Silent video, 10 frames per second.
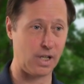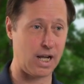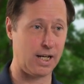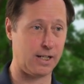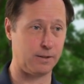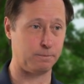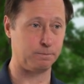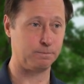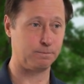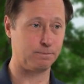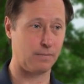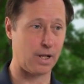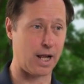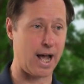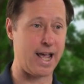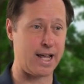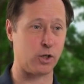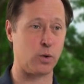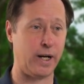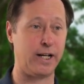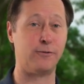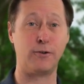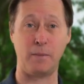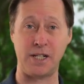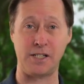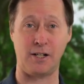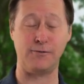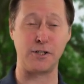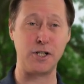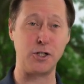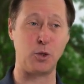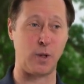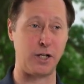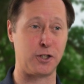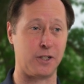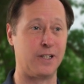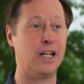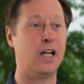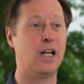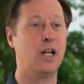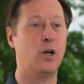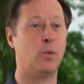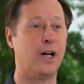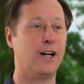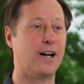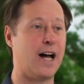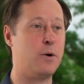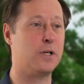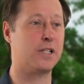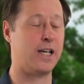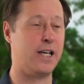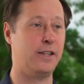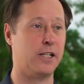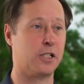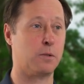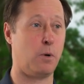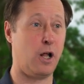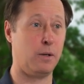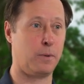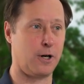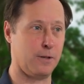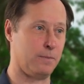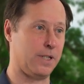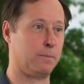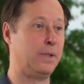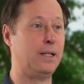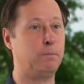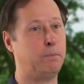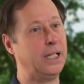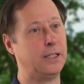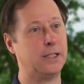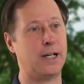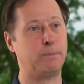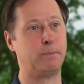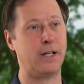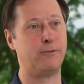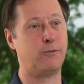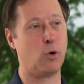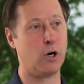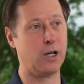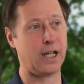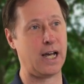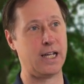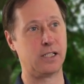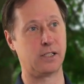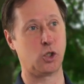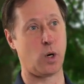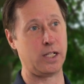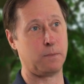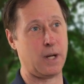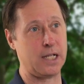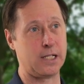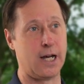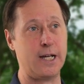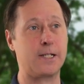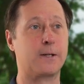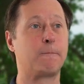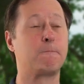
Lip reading: I had created for myself a situation where I was in this small apartment being beaten up by four guys twice my size.